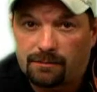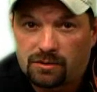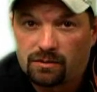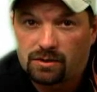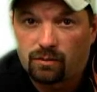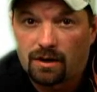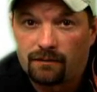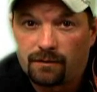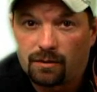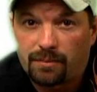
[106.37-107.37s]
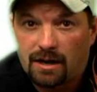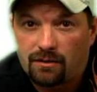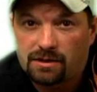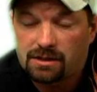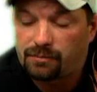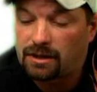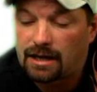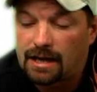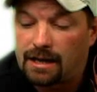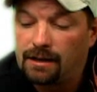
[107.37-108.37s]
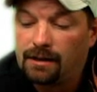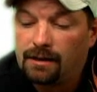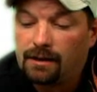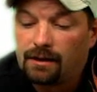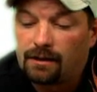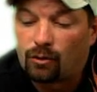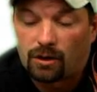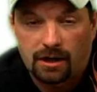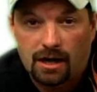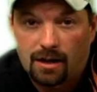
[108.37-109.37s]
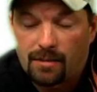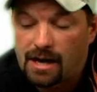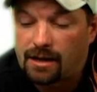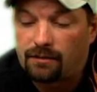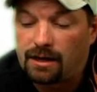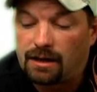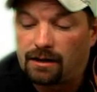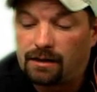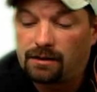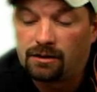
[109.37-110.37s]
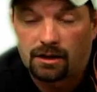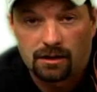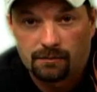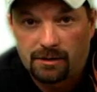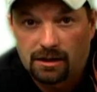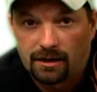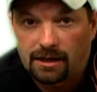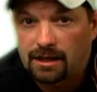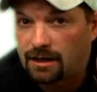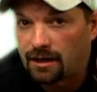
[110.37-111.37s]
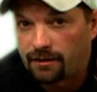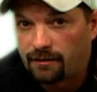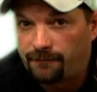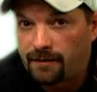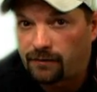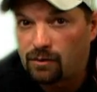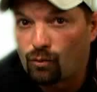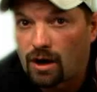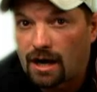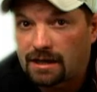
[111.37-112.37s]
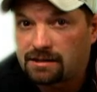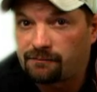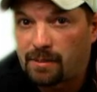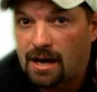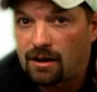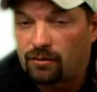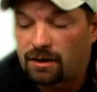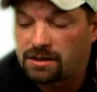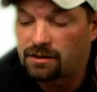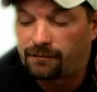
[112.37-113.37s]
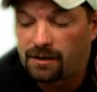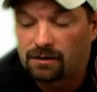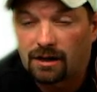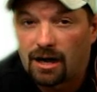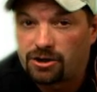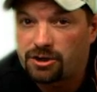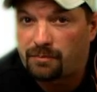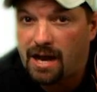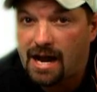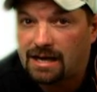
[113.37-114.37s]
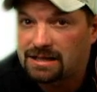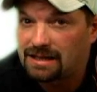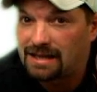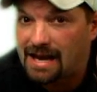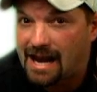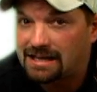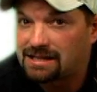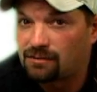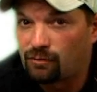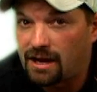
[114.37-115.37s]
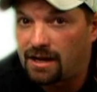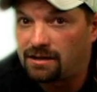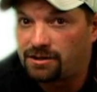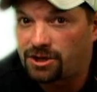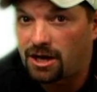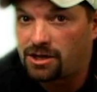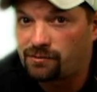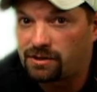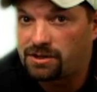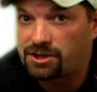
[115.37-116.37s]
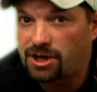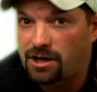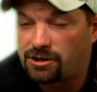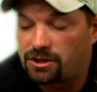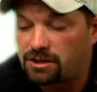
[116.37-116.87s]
up to a 12 volt power supply or a car battery, you're going to be looking at 150 watts of power. So for your larger packs, that's the way to charge with this charger.